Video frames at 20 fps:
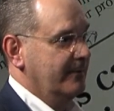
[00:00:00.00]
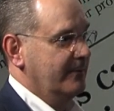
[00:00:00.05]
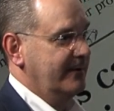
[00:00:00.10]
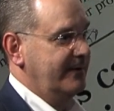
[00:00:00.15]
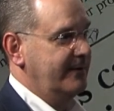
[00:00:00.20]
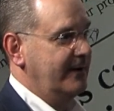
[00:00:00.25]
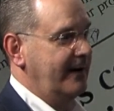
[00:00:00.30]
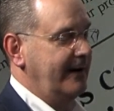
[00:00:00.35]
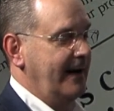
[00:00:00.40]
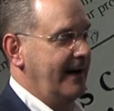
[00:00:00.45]

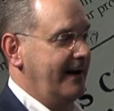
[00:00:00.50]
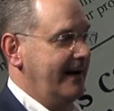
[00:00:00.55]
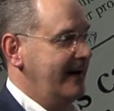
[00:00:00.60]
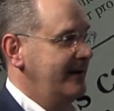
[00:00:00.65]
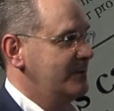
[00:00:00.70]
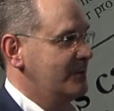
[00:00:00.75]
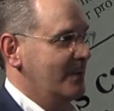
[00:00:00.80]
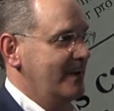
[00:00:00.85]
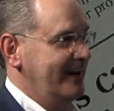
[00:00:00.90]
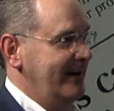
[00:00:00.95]
We thought
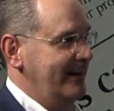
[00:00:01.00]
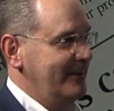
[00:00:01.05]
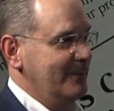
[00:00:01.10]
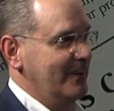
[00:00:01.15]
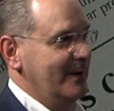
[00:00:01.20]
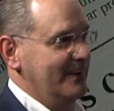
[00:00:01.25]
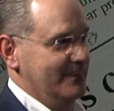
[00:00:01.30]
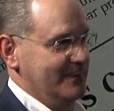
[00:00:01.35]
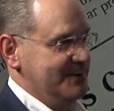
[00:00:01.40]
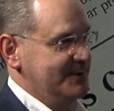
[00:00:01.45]

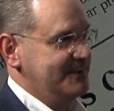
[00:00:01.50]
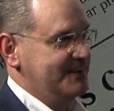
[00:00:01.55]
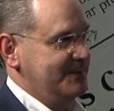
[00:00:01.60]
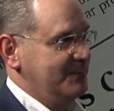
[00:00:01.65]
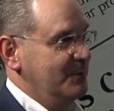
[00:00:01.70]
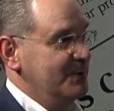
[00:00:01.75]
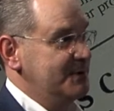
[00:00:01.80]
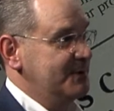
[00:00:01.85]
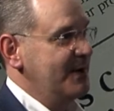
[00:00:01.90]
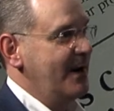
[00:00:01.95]
H1N1
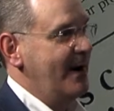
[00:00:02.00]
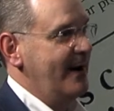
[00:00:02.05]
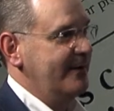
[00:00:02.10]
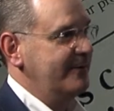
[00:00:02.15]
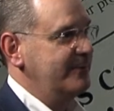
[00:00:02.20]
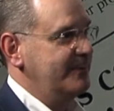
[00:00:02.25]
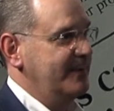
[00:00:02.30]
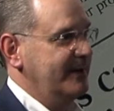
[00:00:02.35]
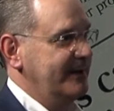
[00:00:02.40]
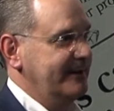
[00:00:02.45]
was
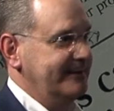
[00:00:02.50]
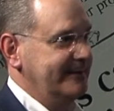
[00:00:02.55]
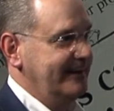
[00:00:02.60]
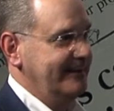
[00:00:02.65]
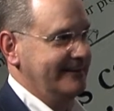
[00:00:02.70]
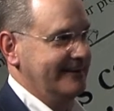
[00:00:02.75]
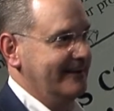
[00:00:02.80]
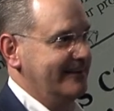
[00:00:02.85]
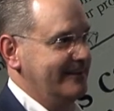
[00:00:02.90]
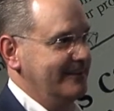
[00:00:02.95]
tough, but
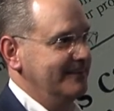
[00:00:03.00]
it